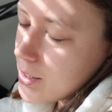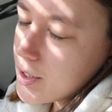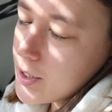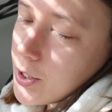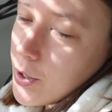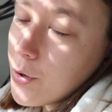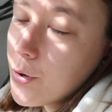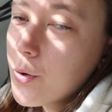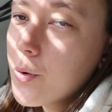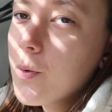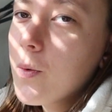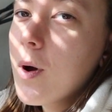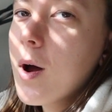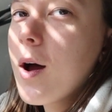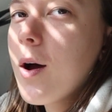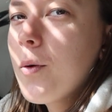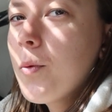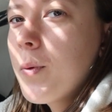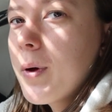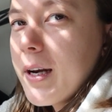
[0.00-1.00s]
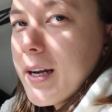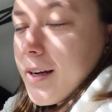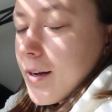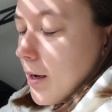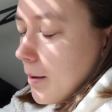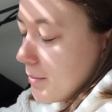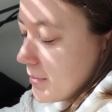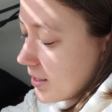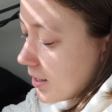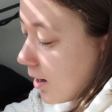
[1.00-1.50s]
So when it
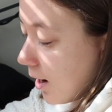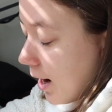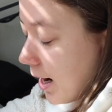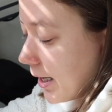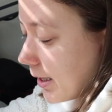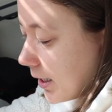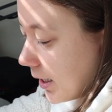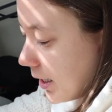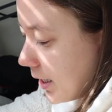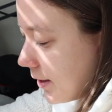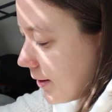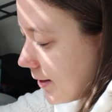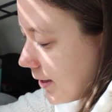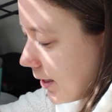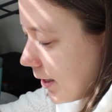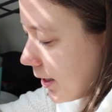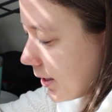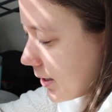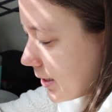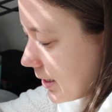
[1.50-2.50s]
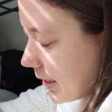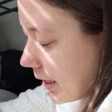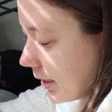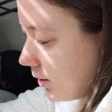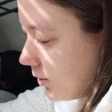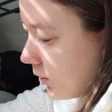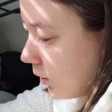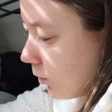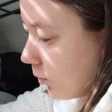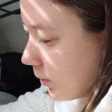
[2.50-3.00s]
comes to highlighting things, I
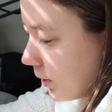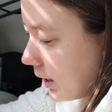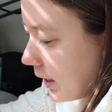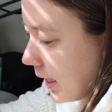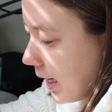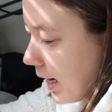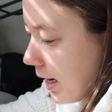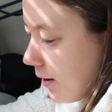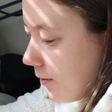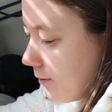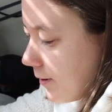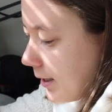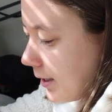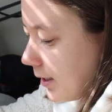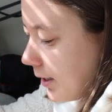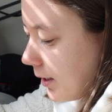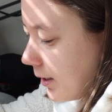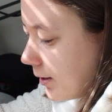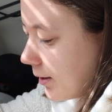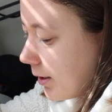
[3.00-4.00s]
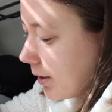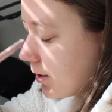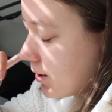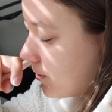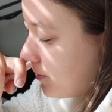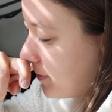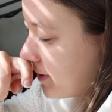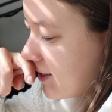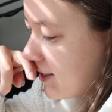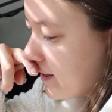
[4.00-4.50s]
don't really have any like
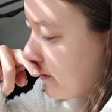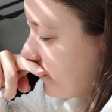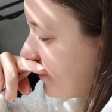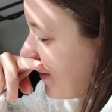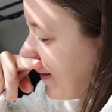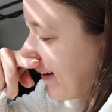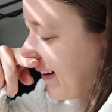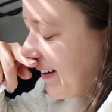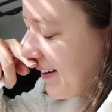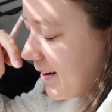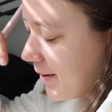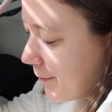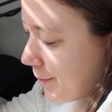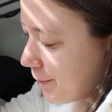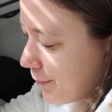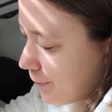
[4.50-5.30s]
specific